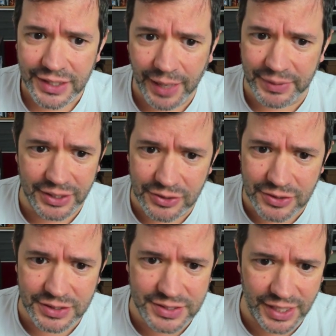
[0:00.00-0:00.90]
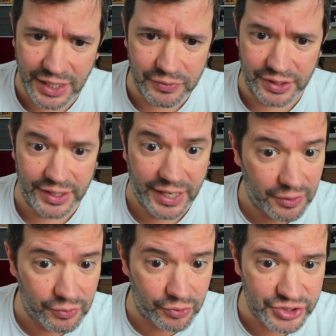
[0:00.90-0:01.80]
I mean, you could die within
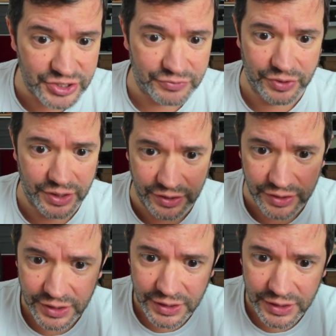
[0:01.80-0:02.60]
hours with